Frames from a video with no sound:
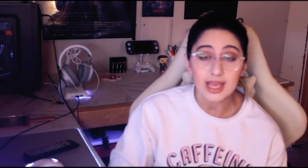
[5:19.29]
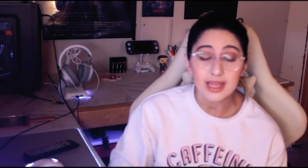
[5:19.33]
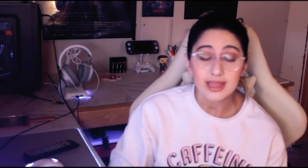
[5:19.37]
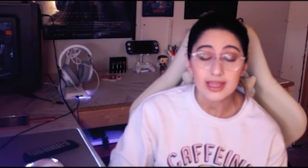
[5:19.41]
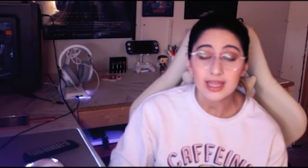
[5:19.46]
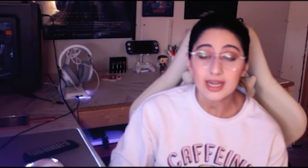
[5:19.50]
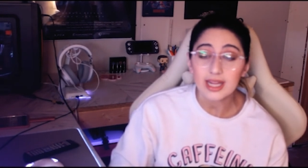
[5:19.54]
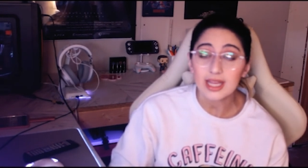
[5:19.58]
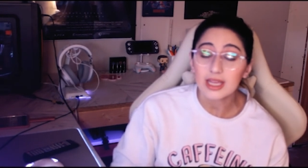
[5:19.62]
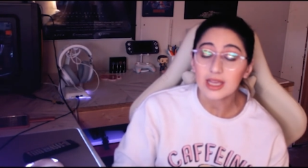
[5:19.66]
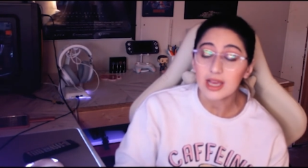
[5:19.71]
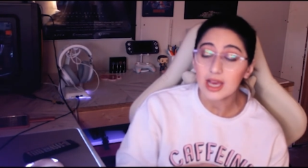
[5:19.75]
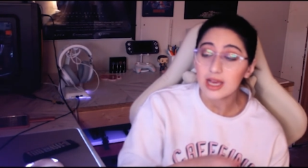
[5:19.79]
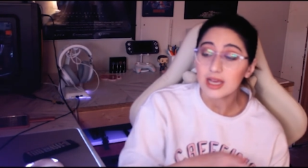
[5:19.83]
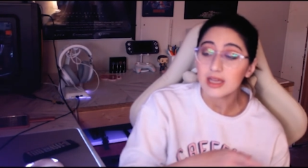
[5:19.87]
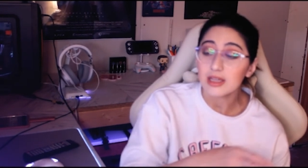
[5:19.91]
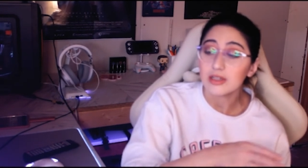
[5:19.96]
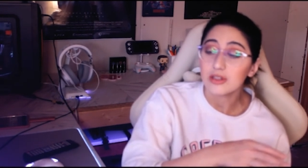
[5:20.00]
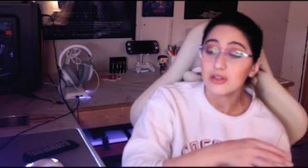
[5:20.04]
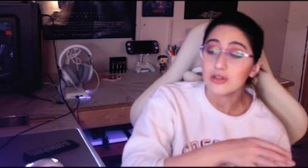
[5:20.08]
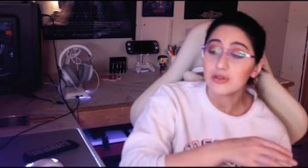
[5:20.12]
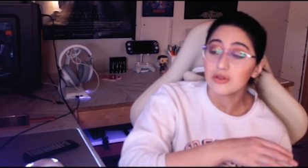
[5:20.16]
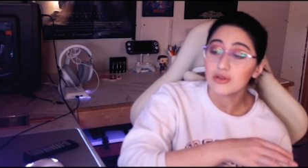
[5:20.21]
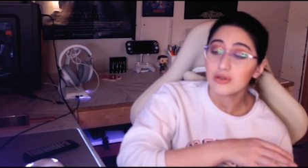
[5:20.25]
And then it
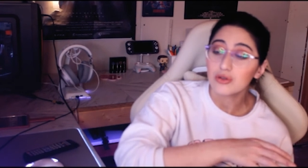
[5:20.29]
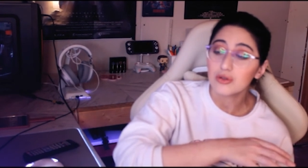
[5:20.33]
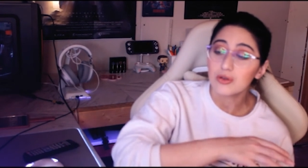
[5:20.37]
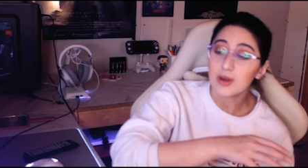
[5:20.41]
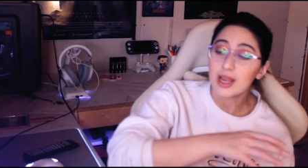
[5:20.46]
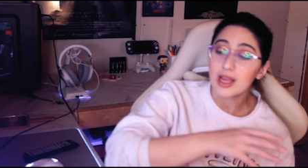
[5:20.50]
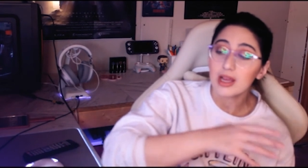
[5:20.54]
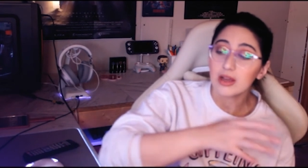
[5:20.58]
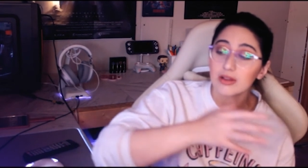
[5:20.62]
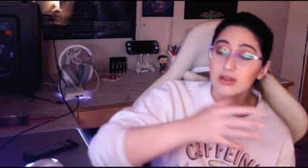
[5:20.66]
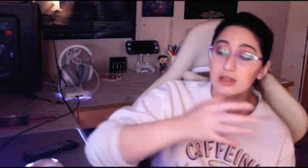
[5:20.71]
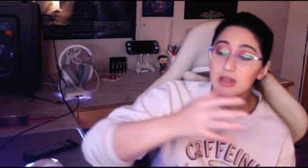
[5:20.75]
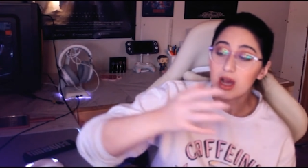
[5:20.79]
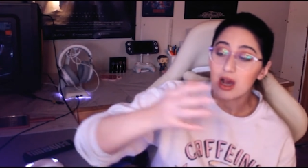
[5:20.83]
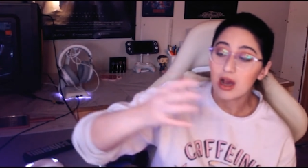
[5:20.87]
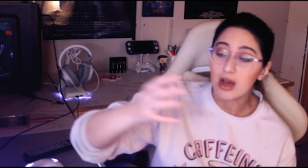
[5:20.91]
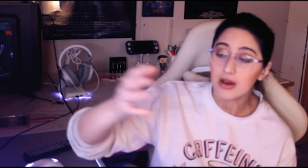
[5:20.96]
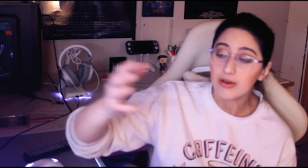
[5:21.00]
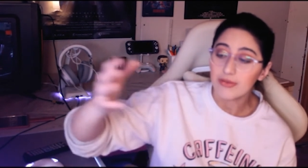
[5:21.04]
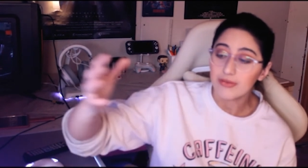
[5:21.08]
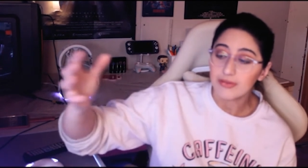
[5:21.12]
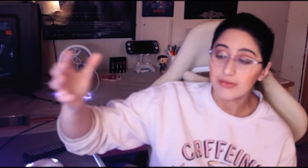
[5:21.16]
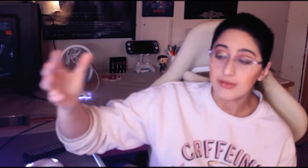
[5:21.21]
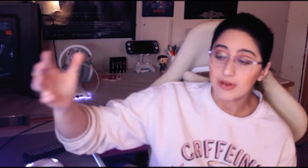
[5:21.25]
got trailed
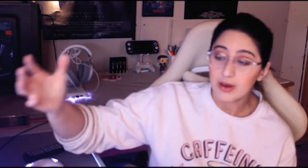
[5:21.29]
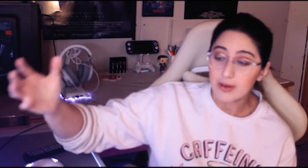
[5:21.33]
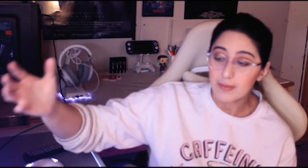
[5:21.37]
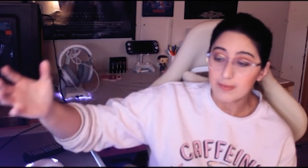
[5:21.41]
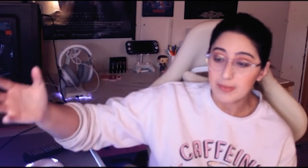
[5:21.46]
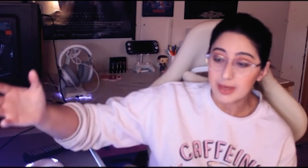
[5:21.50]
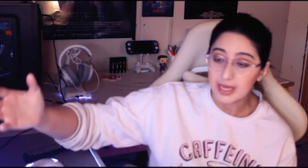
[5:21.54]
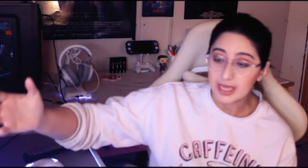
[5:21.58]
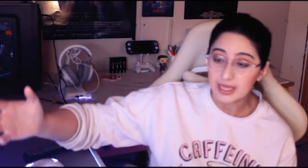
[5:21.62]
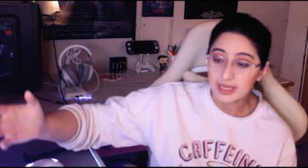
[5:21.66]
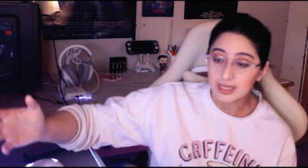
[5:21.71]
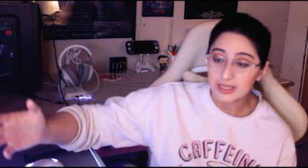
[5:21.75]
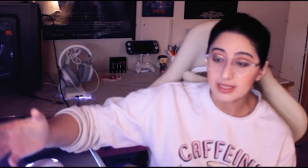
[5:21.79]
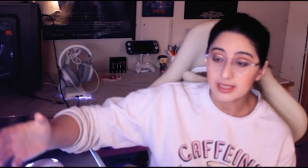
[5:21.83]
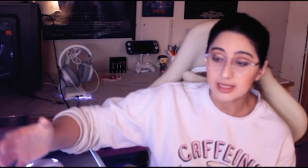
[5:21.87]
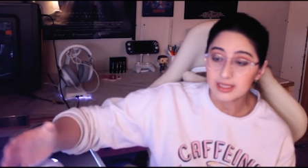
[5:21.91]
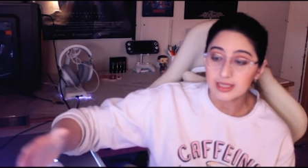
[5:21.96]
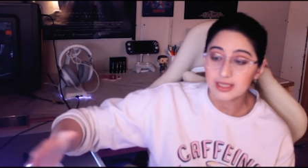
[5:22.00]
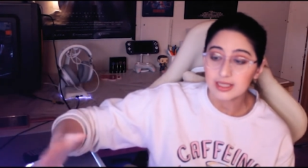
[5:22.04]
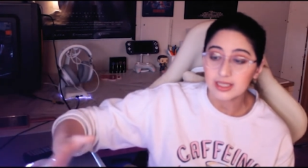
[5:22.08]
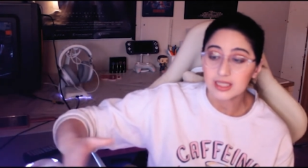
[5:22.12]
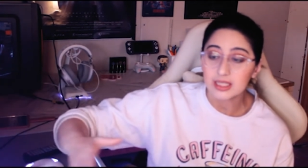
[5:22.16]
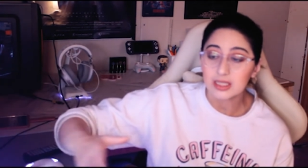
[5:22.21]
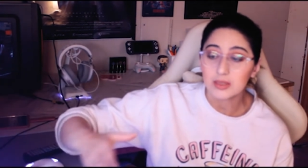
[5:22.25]
off a bit into
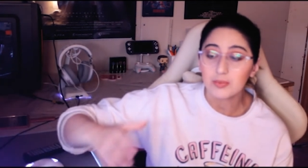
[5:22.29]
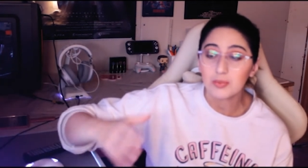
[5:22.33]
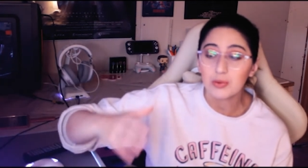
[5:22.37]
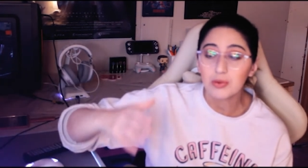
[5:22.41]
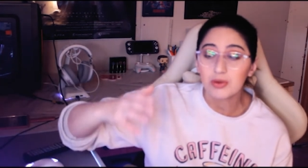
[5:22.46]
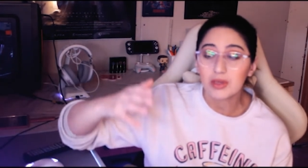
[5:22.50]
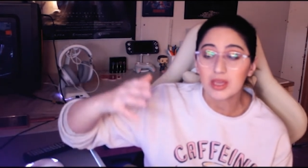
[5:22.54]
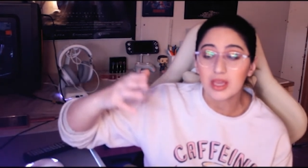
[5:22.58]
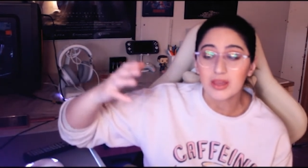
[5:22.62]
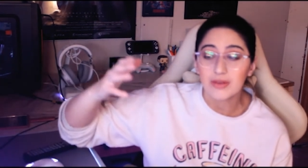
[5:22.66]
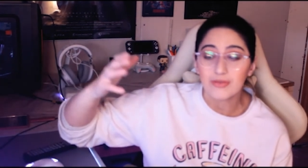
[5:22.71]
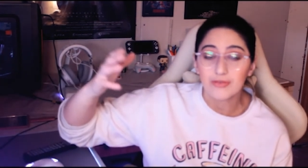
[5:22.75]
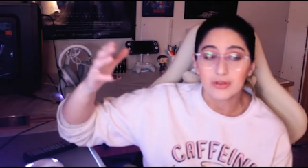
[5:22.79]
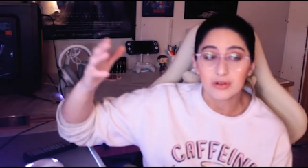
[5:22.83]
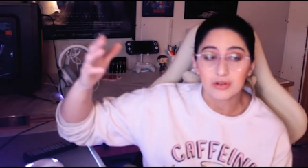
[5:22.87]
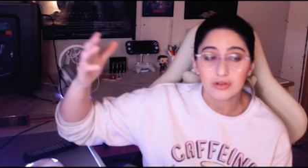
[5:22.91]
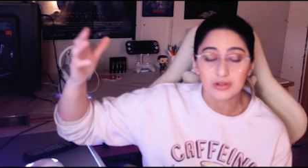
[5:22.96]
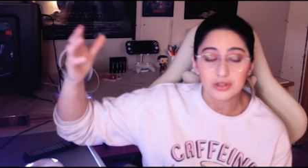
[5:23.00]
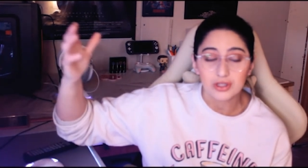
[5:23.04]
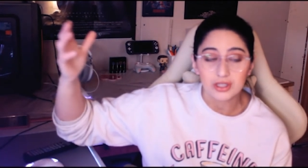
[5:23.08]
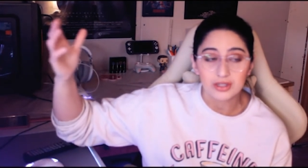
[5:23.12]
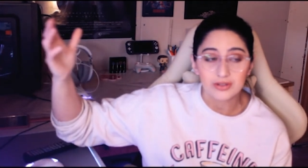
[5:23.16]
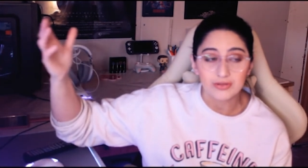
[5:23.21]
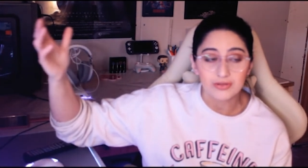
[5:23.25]
this spooky
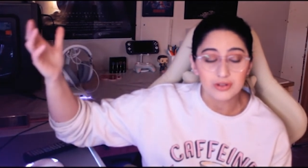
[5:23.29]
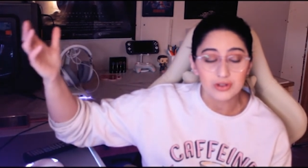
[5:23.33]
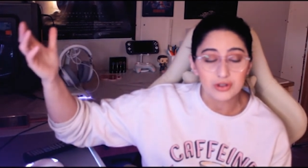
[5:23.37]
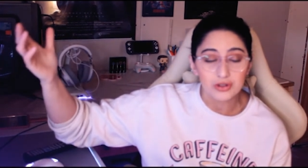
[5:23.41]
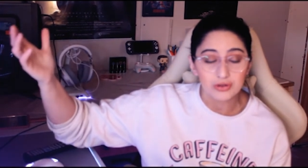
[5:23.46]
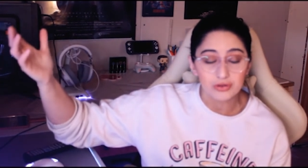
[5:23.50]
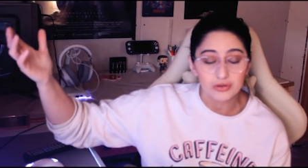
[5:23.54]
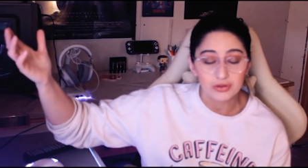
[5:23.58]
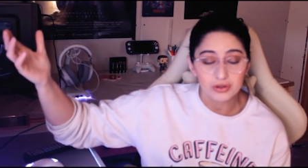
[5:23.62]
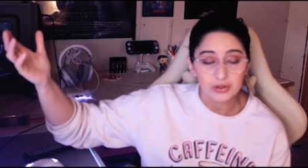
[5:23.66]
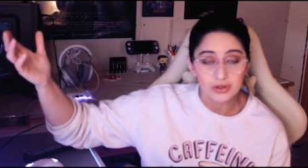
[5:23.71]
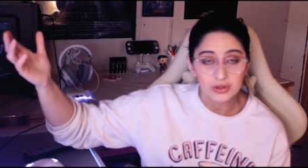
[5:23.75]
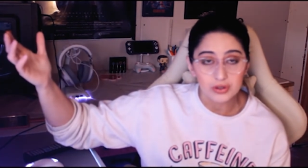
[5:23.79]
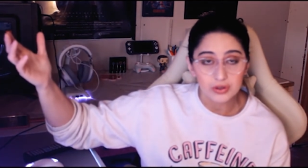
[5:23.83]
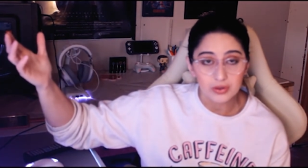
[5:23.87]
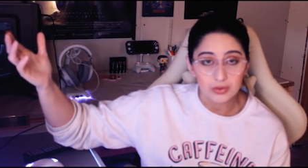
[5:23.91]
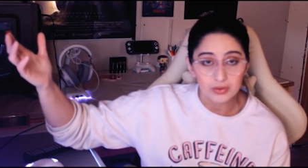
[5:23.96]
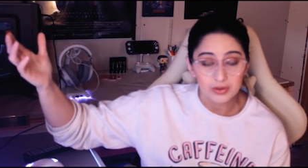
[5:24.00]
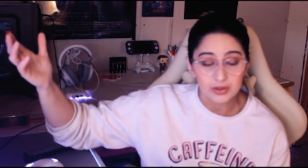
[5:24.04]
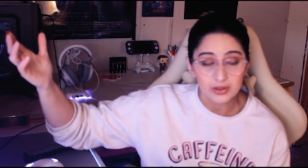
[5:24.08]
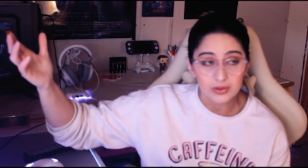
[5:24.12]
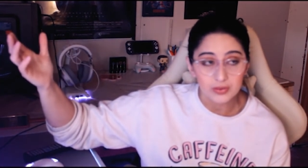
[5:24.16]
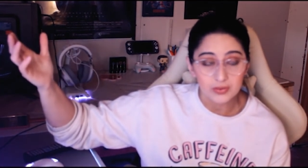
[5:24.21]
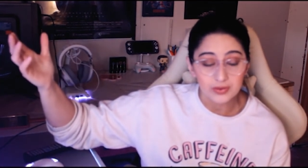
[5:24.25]
version of children's
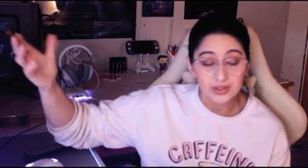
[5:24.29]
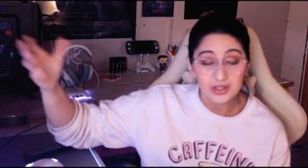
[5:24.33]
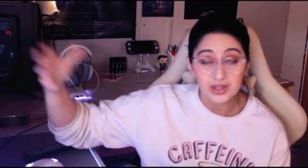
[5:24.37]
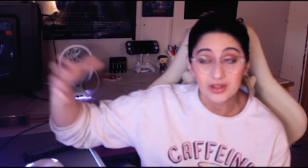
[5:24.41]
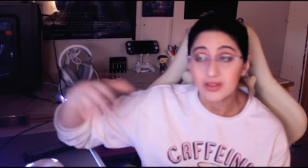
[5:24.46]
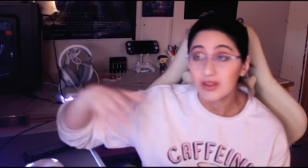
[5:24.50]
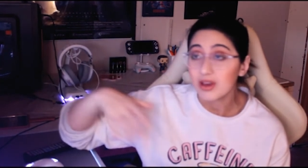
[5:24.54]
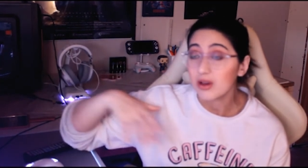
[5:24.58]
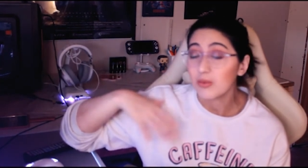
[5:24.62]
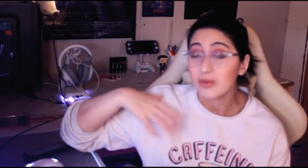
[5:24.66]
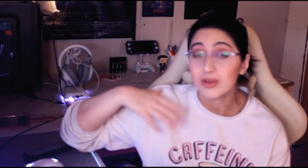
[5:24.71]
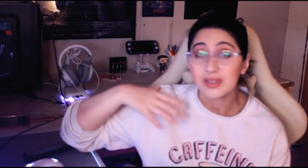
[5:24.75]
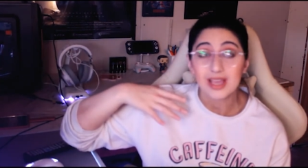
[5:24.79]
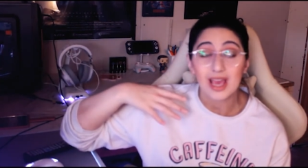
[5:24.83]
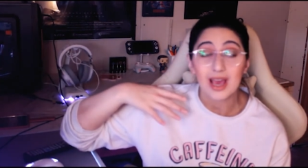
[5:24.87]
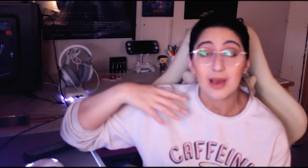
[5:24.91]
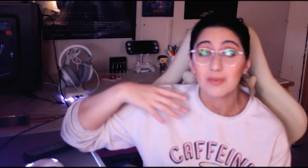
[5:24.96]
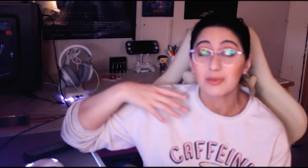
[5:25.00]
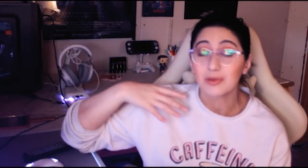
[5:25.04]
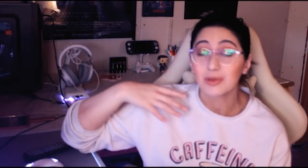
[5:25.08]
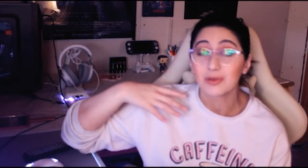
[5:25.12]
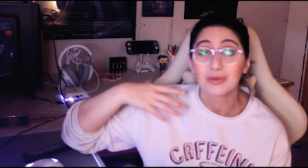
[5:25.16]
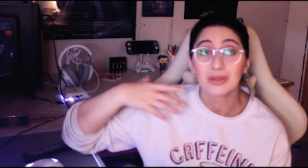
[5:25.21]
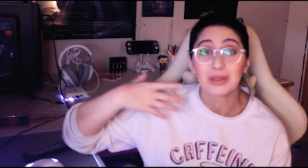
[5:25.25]
stories, which I thought was
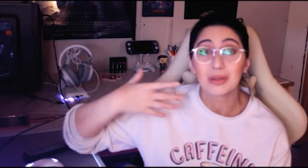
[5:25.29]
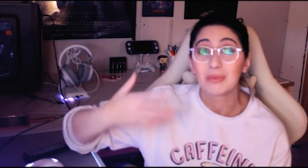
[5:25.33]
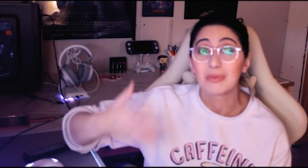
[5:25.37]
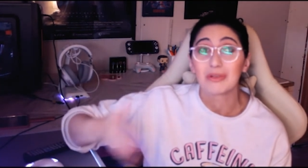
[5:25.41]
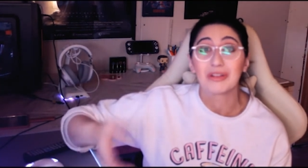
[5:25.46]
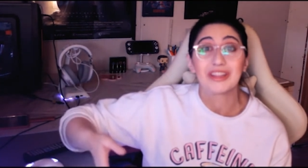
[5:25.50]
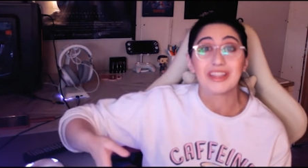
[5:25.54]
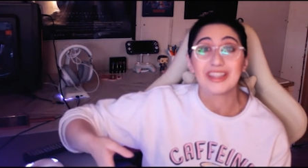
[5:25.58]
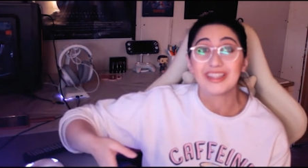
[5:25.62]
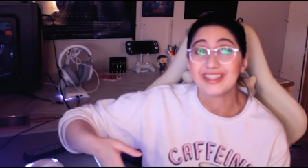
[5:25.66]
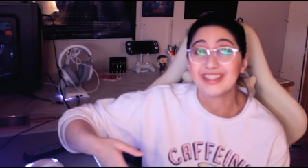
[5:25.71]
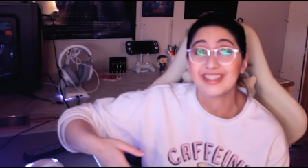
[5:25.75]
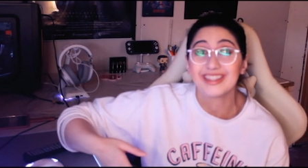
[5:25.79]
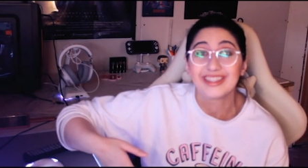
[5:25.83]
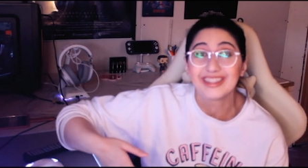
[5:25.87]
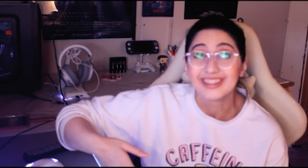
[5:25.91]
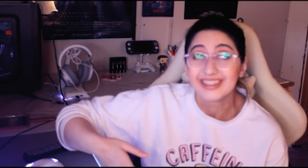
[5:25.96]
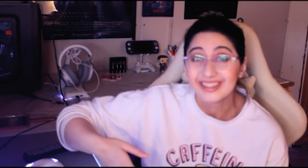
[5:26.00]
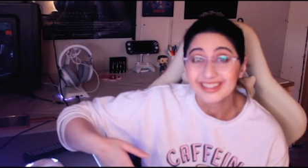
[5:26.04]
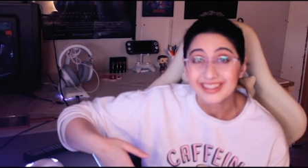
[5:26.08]
absolutely brilliant.